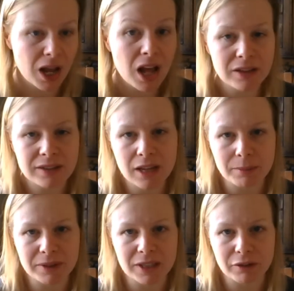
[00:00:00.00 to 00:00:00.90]
The
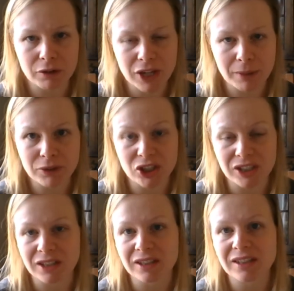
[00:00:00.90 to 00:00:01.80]
sub-zero temperatures
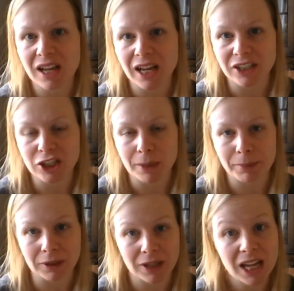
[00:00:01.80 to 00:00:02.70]
in the side
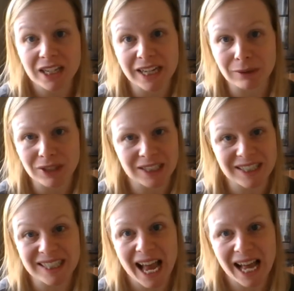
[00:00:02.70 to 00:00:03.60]
chapel
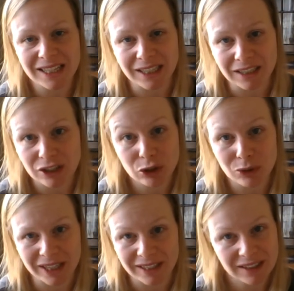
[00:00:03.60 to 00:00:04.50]
doubtless adding to
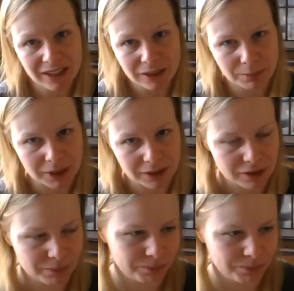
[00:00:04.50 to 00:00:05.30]
the excitement.